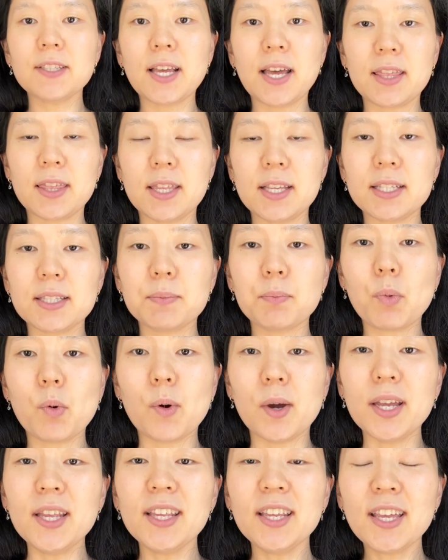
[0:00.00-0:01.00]
at this
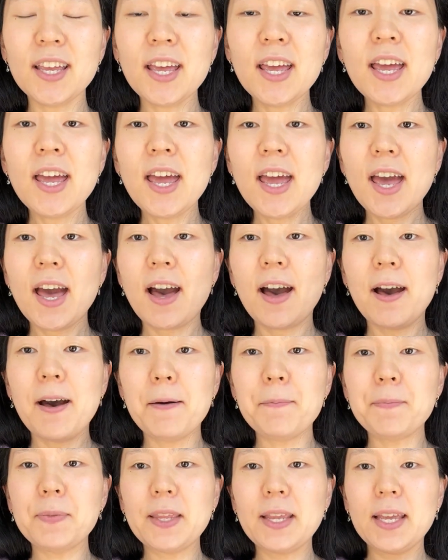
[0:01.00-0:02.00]
point.
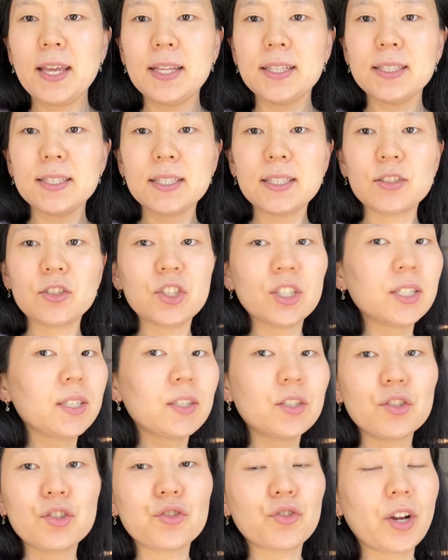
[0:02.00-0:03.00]
It's
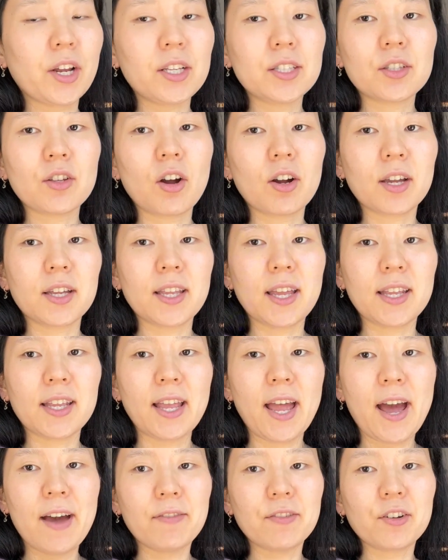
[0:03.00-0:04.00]
just straight stockinette
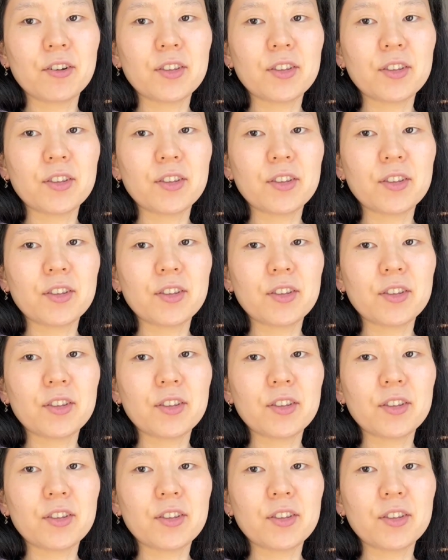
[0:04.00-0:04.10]
after